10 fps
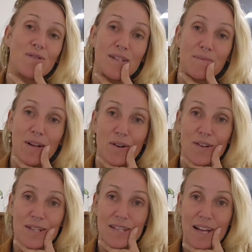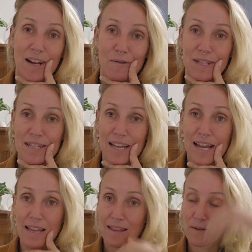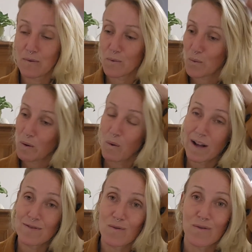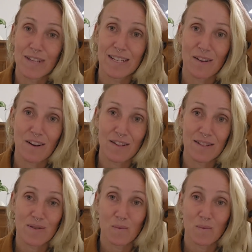is because I was saying that we want all these answers.